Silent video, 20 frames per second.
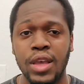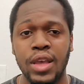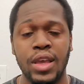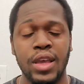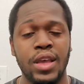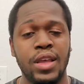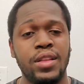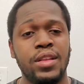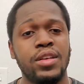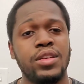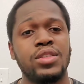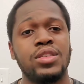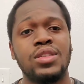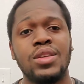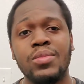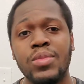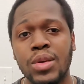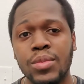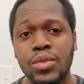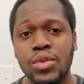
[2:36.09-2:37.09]
and there's
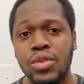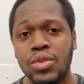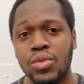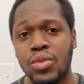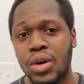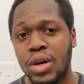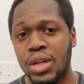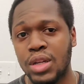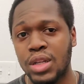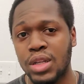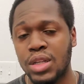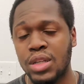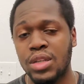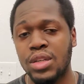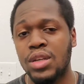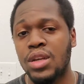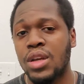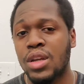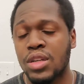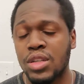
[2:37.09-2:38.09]
some people who want
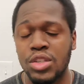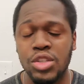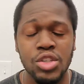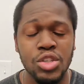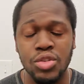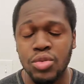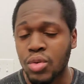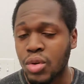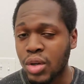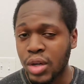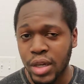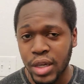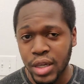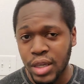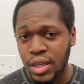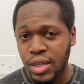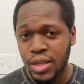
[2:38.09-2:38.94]
to destroy